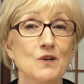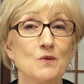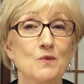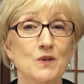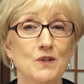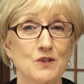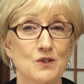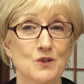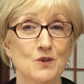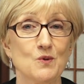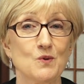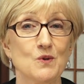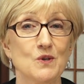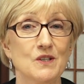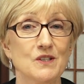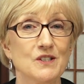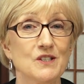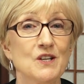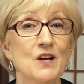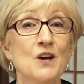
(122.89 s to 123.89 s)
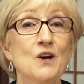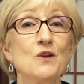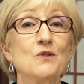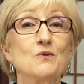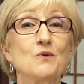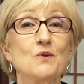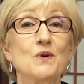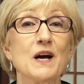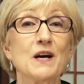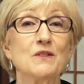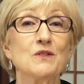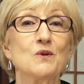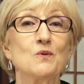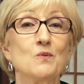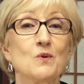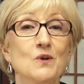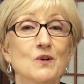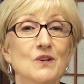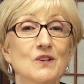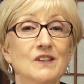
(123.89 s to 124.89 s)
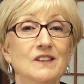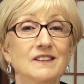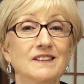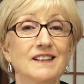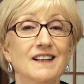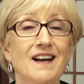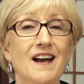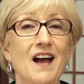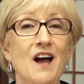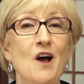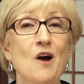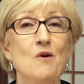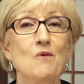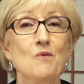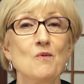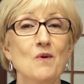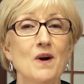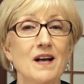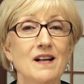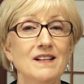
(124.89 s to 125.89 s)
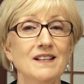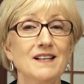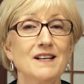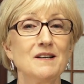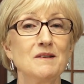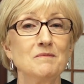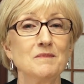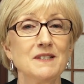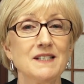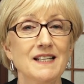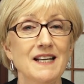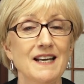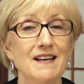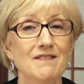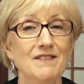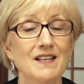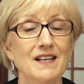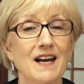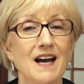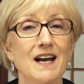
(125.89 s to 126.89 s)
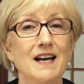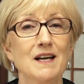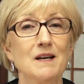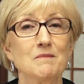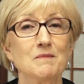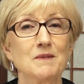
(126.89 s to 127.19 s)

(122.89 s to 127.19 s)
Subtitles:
with schools throughout the world. Welcome, David. I am